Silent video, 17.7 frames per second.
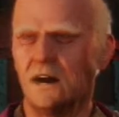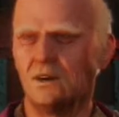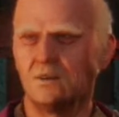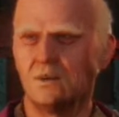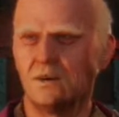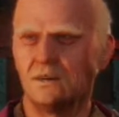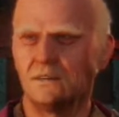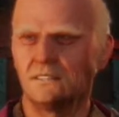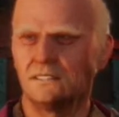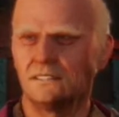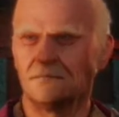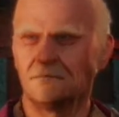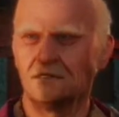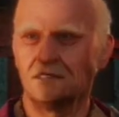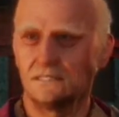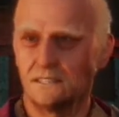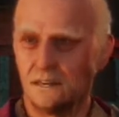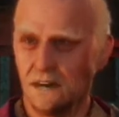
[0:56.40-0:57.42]
Power is
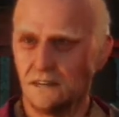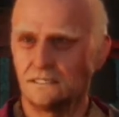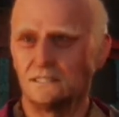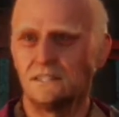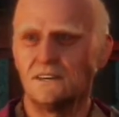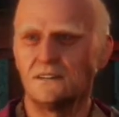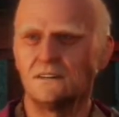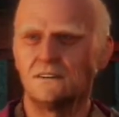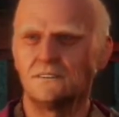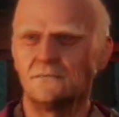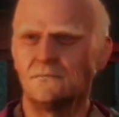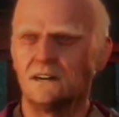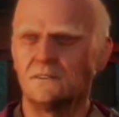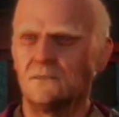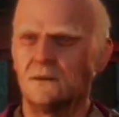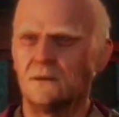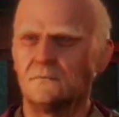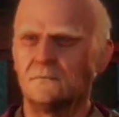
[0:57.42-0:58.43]
precisely the
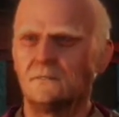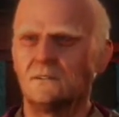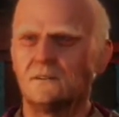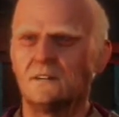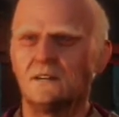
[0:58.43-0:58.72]
problem.